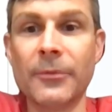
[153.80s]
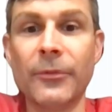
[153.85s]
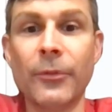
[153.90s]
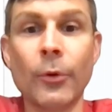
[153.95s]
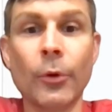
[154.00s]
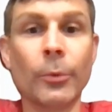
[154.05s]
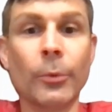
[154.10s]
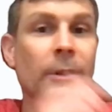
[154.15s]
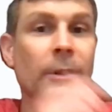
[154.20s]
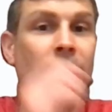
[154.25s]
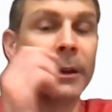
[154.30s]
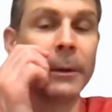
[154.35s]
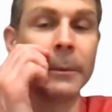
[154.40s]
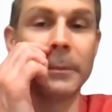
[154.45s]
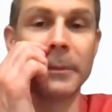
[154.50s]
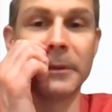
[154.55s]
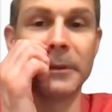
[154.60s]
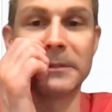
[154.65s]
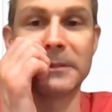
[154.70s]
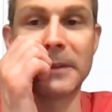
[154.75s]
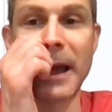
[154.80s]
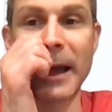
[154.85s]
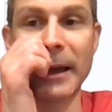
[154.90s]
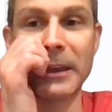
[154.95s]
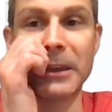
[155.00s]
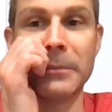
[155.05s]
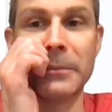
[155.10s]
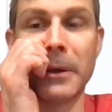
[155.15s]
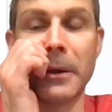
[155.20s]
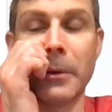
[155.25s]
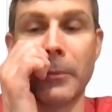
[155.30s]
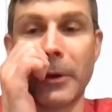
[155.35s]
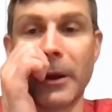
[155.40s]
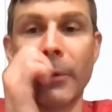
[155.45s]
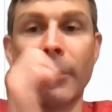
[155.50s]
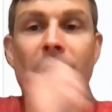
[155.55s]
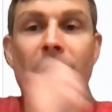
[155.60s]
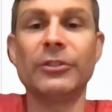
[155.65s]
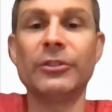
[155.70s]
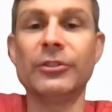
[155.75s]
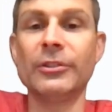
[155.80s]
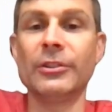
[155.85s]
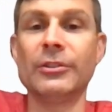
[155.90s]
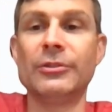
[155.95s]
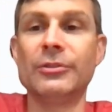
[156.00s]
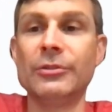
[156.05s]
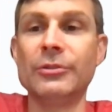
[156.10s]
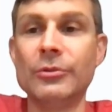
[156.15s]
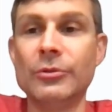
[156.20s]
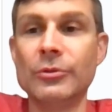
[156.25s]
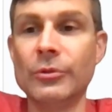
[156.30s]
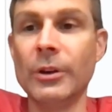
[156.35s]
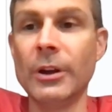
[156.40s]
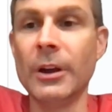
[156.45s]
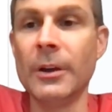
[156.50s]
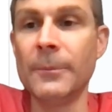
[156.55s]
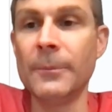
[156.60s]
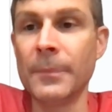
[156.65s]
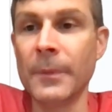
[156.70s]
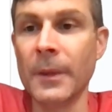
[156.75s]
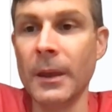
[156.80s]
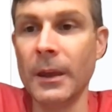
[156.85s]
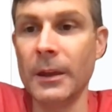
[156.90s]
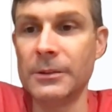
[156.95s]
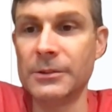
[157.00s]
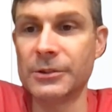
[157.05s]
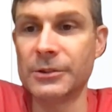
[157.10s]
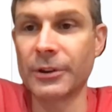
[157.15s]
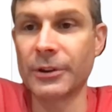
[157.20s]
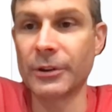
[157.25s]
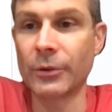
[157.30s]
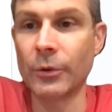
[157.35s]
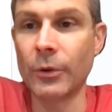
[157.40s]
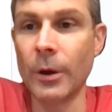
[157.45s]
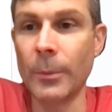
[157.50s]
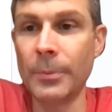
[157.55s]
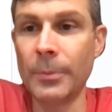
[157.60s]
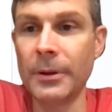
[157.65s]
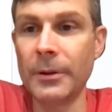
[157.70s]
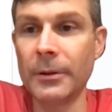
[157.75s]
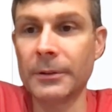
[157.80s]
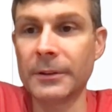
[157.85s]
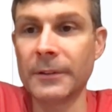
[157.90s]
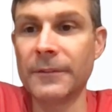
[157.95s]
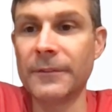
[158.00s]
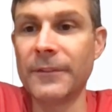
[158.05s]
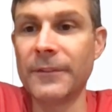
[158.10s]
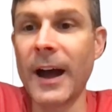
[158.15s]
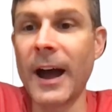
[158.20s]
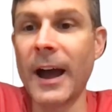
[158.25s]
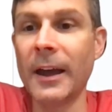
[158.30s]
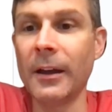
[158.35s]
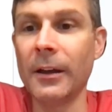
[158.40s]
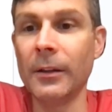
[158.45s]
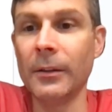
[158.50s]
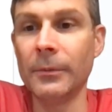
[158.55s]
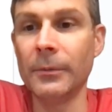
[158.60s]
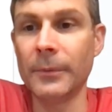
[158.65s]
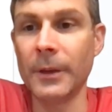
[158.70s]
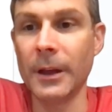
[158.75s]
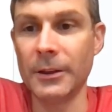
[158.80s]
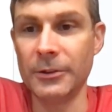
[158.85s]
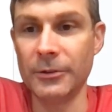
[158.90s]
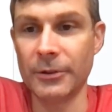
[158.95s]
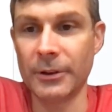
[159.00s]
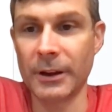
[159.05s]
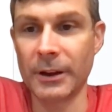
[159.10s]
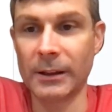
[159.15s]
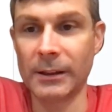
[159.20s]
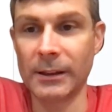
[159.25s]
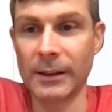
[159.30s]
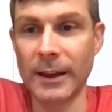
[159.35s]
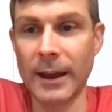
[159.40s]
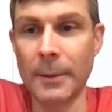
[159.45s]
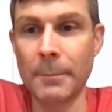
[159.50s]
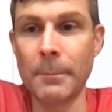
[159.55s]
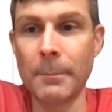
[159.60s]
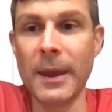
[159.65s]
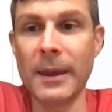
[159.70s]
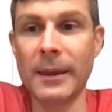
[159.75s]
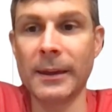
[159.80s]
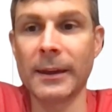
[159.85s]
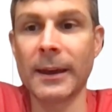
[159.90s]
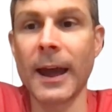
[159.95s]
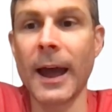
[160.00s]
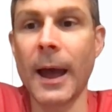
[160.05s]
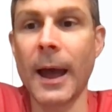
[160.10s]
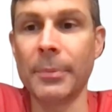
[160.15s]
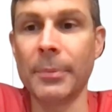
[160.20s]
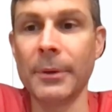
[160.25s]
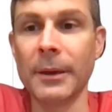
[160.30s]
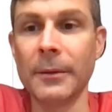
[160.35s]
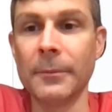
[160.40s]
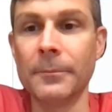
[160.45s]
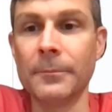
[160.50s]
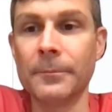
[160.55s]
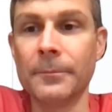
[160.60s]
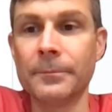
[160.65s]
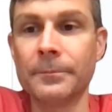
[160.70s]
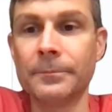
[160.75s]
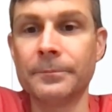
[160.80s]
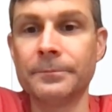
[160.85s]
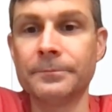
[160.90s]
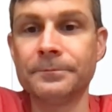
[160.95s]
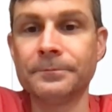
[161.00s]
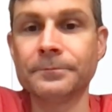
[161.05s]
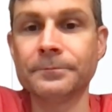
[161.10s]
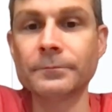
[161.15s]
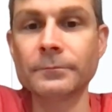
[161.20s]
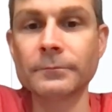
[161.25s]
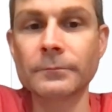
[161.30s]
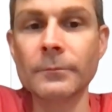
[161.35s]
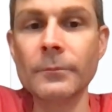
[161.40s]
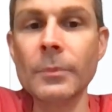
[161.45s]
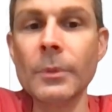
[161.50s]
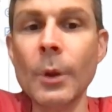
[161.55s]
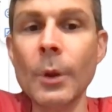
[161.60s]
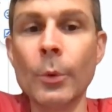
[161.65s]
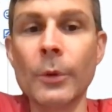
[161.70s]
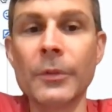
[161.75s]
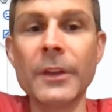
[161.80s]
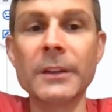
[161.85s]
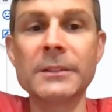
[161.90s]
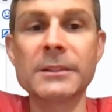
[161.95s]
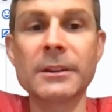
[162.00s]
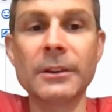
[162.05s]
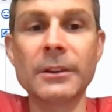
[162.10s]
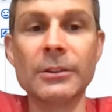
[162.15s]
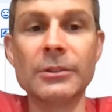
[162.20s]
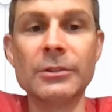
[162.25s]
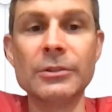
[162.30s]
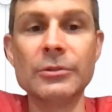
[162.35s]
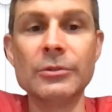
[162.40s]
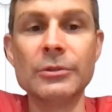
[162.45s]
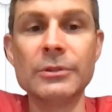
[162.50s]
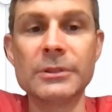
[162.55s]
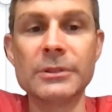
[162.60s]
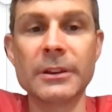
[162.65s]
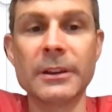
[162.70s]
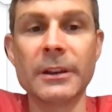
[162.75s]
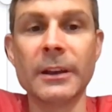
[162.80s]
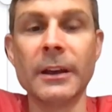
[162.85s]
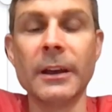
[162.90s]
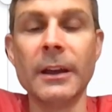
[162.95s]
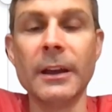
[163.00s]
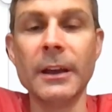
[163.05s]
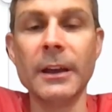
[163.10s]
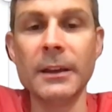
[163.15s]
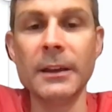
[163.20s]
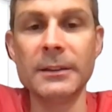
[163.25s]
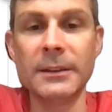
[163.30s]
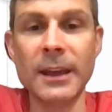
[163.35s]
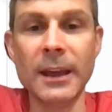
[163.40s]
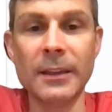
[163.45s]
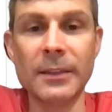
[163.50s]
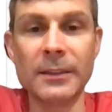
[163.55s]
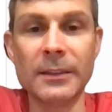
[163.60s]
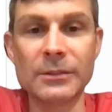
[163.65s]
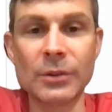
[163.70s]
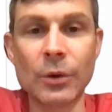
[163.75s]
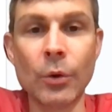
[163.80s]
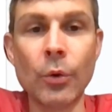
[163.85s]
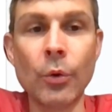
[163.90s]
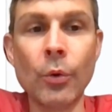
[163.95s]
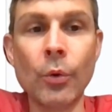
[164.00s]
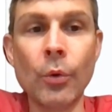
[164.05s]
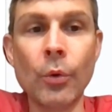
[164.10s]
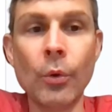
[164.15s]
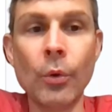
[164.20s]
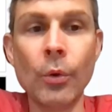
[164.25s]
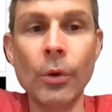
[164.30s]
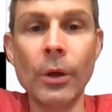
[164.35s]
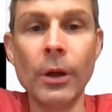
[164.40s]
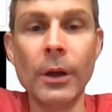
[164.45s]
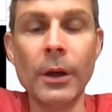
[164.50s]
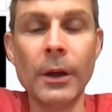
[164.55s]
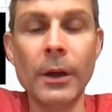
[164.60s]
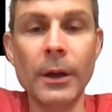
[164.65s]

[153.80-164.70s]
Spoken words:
formula, this document, what I want you to do is you're going to go up here to File, and you're going to click on Make a Copy. What that's going to do is going to take this whole